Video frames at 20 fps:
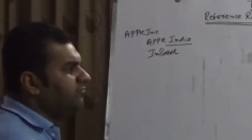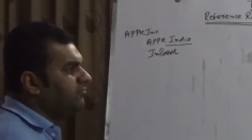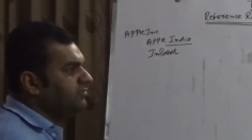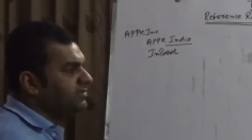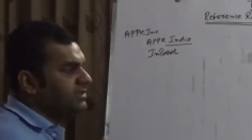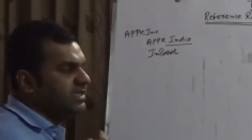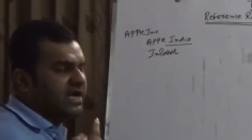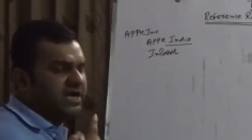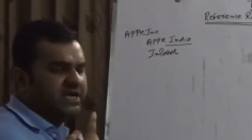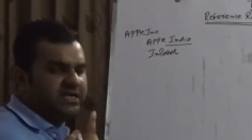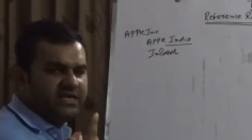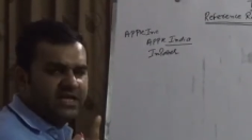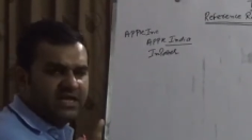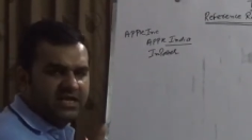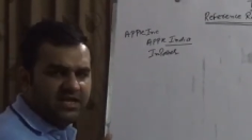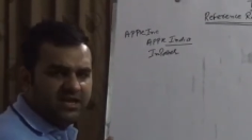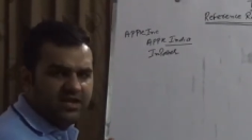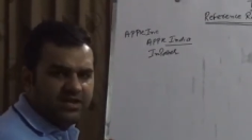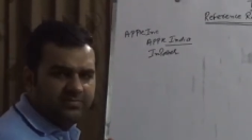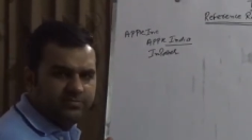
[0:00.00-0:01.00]
they are
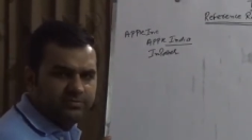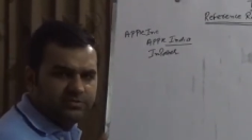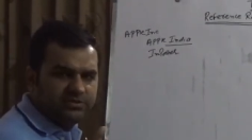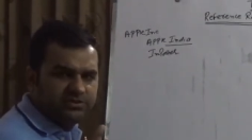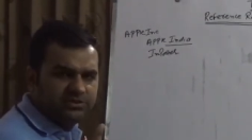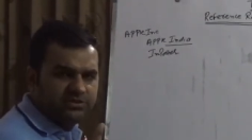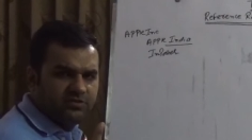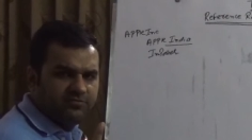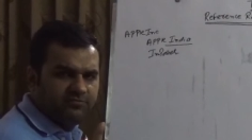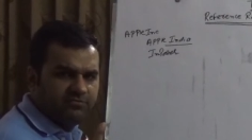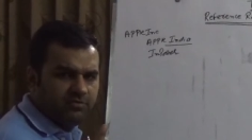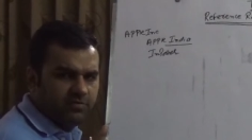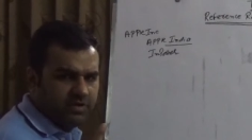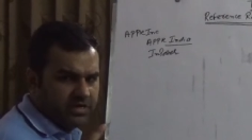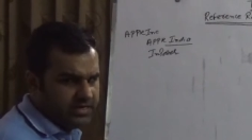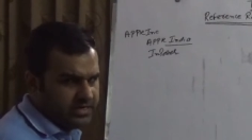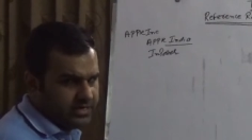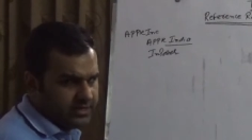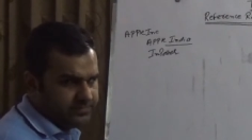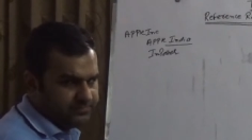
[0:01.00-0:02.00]
taking a position for
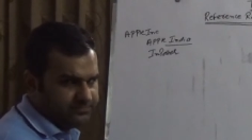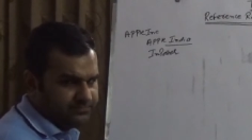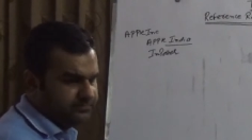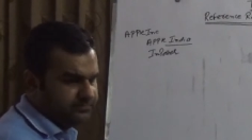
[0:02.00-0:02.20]
one year